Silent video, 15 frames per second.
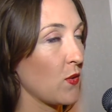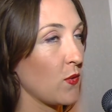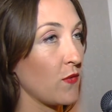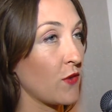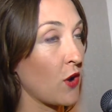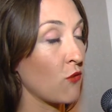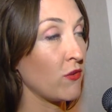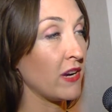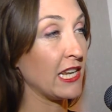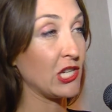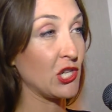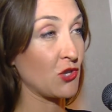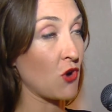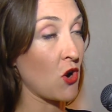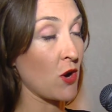we've got a really
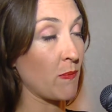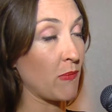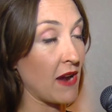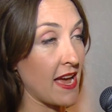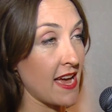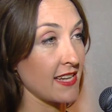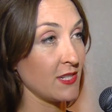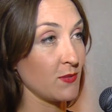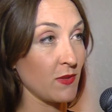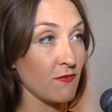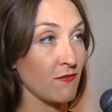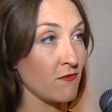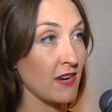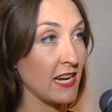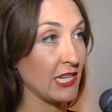strong brand
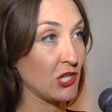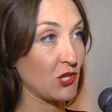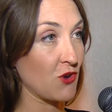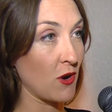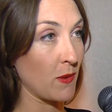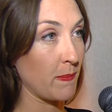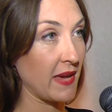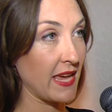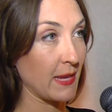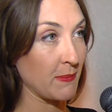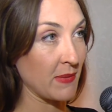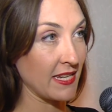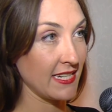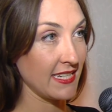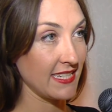with really strong
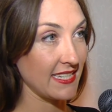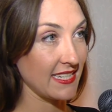pigment.